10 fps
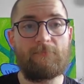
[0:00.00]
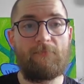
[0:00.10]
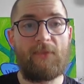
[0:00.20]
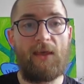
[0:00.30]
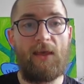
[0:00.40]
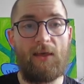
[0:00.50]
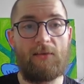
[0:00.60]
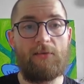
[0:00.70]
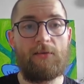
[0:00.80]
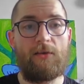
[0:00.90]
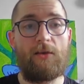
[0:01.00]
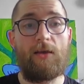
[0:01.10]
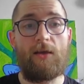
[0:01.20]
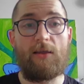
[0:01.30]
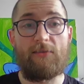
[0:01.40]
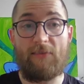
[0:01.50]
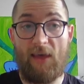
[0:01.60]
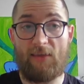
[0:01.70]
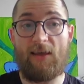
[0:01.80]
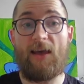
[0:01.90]
and
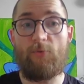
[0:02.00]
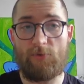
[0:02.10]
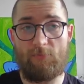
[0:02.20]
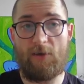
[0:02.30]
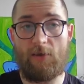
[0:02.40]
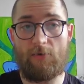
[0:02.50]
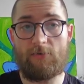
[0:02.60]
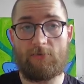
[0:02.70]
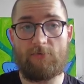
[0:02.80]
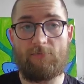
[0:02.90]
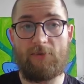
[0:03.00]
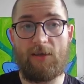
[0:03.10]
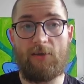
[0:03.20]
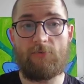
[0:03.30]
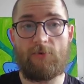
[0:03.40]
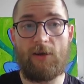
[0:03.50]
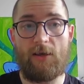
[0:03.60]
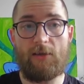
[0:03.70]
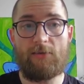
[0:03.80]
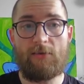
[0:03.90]
then I want my audio to play,
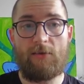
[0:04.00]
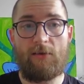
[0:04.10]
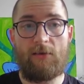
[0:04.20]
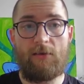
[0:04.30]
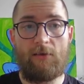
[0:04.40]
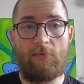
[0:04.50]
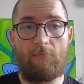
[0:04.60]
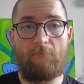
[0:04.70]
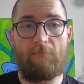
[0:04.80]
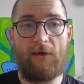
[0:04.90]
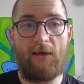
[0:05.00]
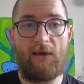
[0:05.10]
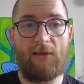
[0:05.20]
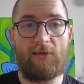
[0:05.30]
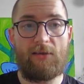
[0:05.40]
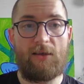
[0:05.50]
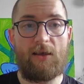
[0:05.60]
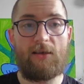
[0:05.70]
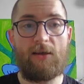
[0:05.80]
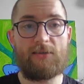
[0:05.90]
right? But I
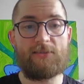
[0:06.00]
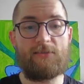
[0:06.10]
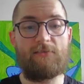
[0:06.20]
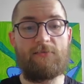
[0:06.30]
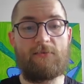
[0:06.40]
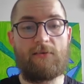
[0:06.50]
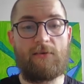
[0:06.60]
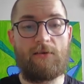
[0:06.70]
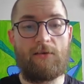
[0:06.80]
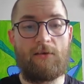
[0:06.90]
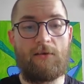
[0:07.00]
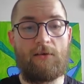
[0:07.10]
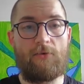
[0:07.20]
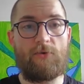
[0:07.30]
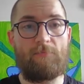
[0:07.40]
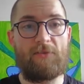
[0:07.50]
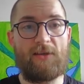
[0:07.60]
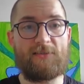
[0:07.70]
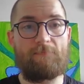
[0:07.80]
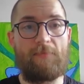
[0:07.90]
gotta still
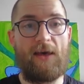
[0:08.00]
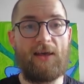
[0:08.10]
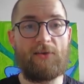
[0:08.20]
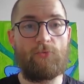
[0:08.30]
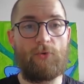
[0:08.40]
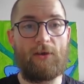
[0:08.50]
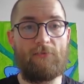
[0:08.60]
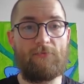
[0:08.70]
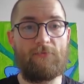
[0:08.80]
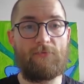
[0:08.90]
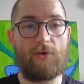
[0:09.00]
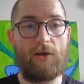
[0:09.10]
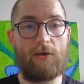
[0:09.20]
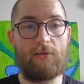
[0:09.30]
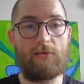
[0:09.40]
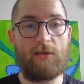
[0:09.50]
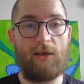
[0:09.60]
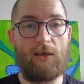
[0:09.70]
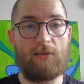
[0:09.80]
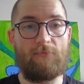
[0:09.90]
replace back with front
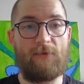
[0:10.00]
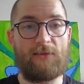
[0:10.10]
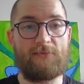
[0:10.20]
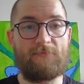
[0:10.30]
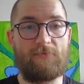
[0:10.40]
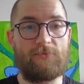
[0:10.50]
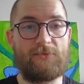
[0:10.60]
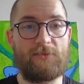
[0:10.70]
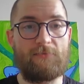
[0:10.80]
and vice versa.